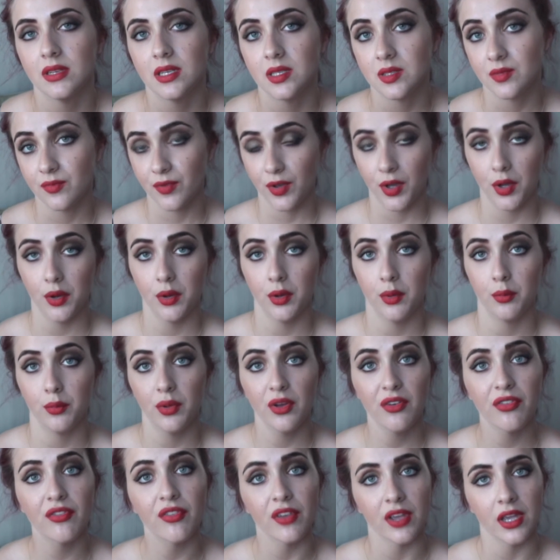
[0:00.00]
It's very
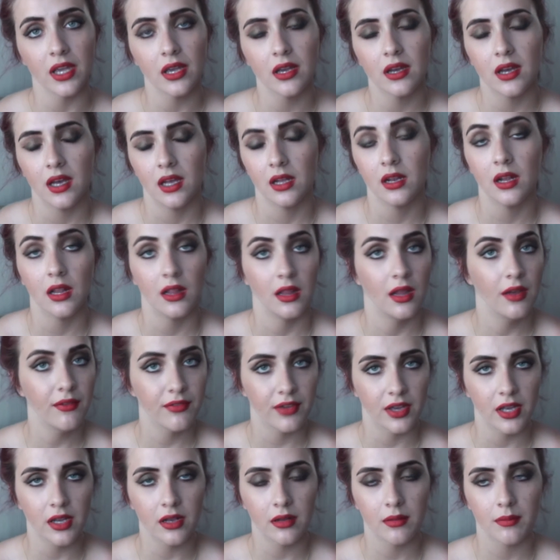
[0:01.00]
riffy and I
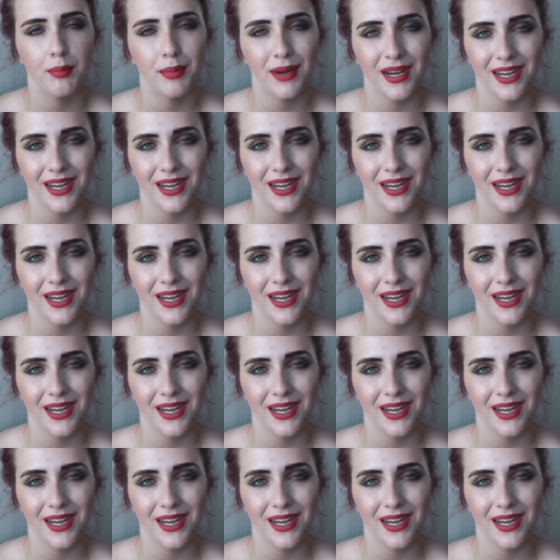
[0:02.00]
love it,